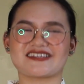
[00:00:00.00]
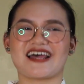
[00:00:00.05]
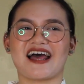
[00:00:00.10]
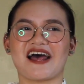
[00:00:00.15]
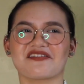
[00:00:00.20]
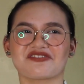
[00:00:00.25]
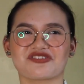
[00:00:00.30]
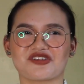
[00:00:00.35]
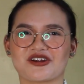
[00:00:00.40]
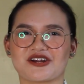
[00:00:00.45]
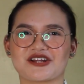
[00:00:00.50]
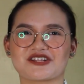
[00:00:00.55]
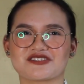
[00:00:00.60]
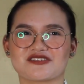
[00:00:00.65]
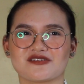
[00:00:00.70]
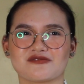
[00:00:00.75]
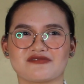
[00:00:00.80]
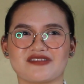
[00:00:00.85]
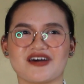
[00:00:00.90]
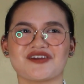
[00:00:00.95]
stand there
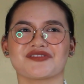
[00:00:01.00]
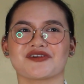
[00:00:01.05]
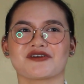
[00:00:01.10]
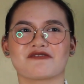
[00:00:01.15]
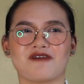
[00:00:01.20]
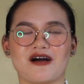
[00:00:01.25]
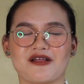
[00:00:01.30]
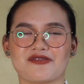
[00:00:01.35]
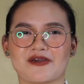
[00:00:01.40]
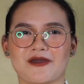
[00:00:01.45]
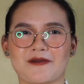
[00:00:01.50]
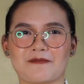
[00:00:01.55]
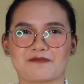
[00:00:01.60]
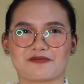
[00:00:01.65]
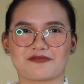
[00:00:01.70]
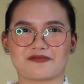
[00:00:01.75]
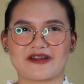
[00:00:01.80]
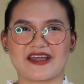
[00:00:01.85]
and do nothing while they